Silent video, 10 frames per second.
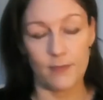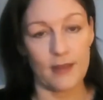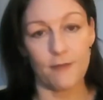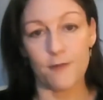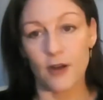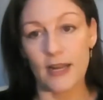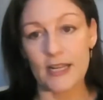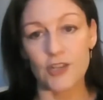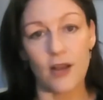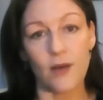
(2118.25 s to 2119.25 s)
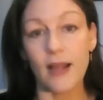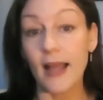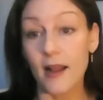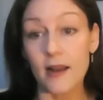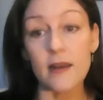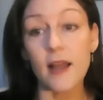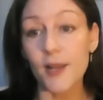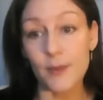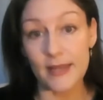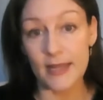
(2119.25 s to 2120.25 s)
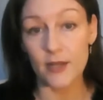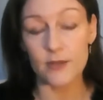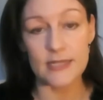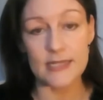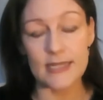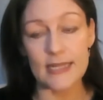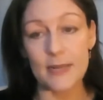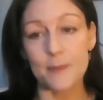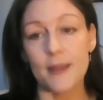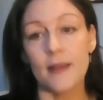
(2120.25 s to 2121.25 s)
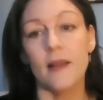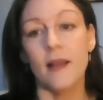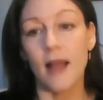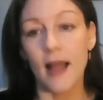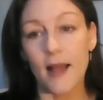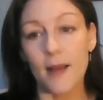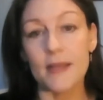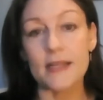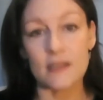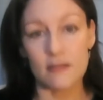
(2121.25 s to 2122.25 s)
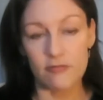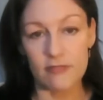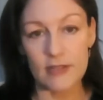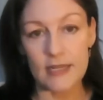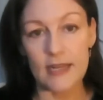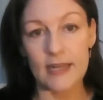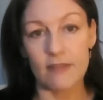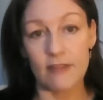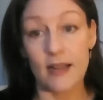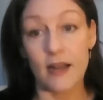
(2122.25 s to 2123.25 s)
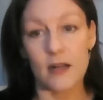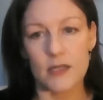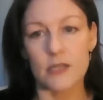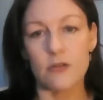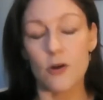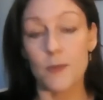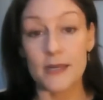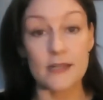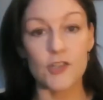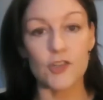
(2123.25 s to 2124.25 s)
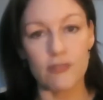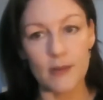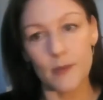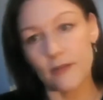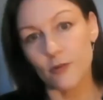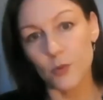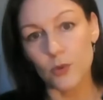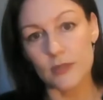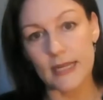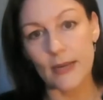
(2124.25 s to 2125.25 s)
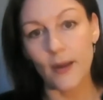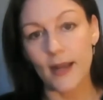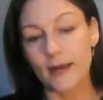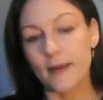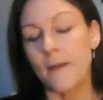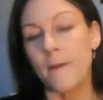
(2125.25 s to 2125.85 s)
If you've got any childcare at night when they go to sleep, it's a really, really hard slog, but an extremely rewarding one.